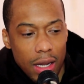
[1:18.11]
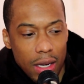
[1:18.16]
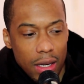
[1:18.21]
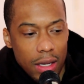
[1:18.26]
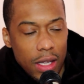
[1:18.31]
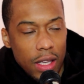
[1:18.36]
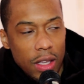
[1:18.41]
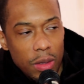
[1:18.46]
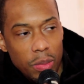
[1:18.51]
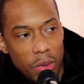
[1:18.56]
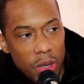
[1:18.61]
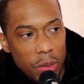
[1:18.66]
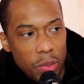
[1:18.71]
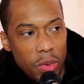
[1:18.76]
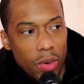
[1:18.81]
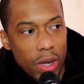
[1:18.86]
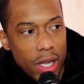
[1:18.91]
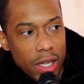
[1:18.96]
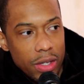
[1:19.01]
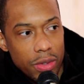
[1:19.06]
and keep
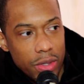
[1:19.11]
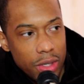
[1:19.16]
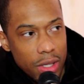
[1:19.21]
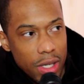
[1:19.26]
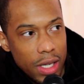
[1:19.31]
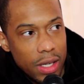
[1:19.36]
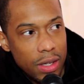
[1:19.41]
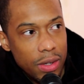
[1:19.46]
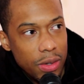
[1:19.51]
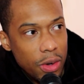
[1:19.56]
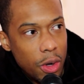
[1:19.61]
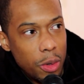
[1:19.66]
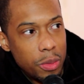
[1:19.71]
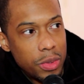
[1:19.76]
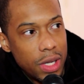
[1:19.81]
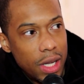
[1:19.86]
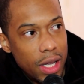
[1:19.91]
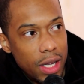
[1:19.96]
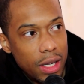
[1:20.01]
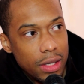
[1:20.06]
people interested, you know what
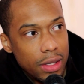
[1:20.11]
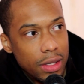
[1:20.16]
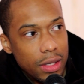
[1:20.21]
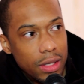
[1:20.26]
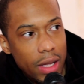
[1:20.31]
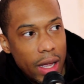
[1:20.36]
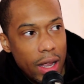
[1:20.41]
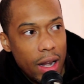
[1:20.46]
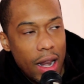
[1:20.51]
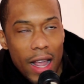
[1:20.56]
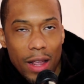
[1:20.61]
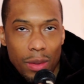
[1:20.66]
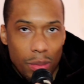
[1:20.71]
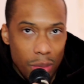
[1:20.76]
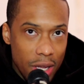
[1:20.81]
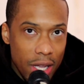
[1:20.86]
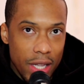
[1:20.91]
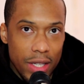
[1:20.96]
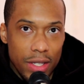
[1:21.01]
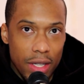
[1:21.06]
I'm saying, cuz they like
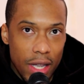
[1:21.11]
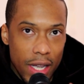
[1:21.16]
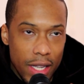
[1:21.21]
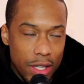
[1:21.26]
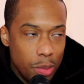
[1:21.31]
me as a,